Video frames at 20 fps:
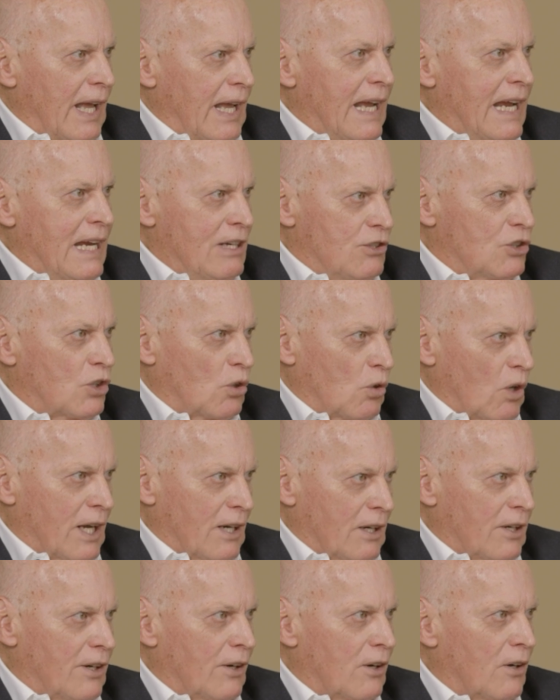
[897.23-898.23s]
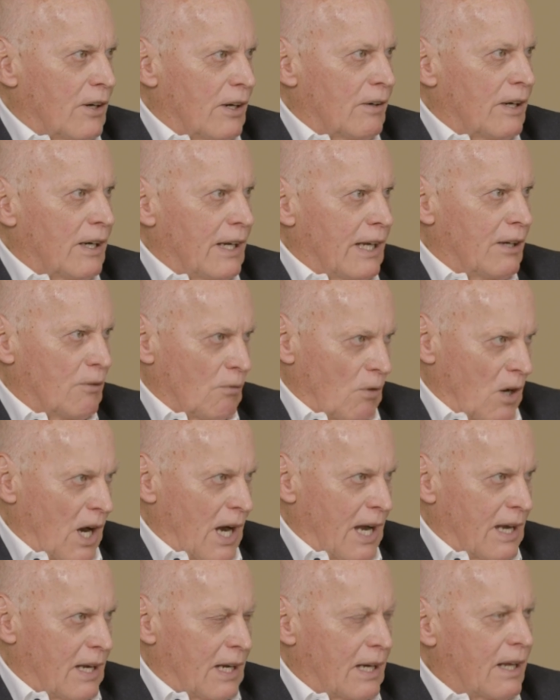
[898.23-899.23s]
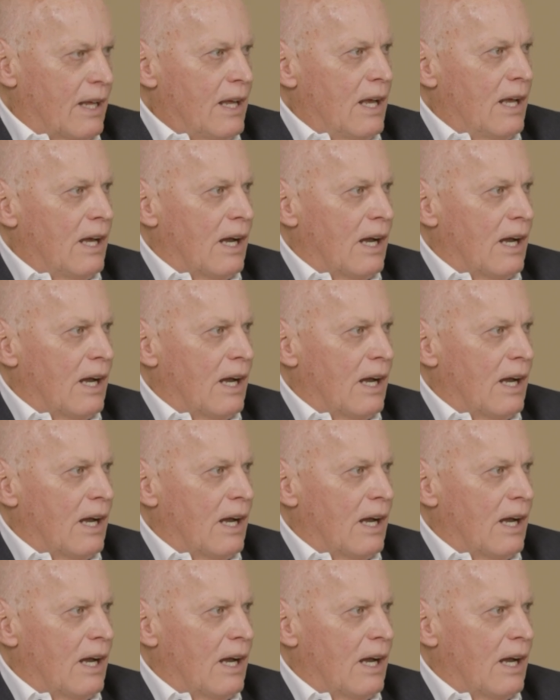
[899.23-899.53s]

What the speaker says: each creditor in writing